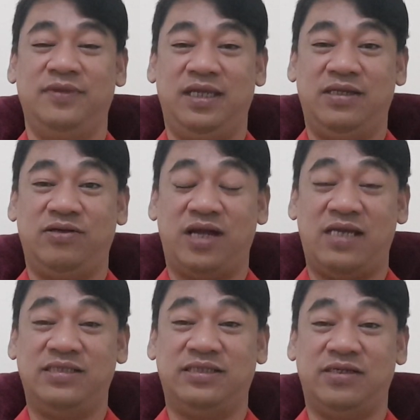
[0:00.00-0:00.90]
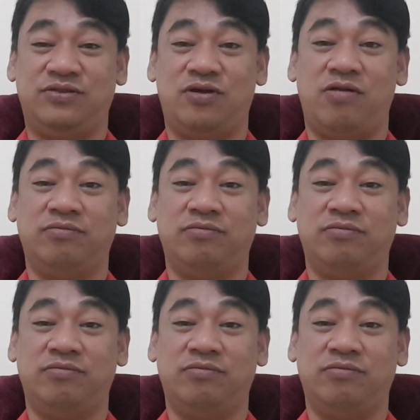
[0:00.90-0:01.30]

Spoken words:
in organization.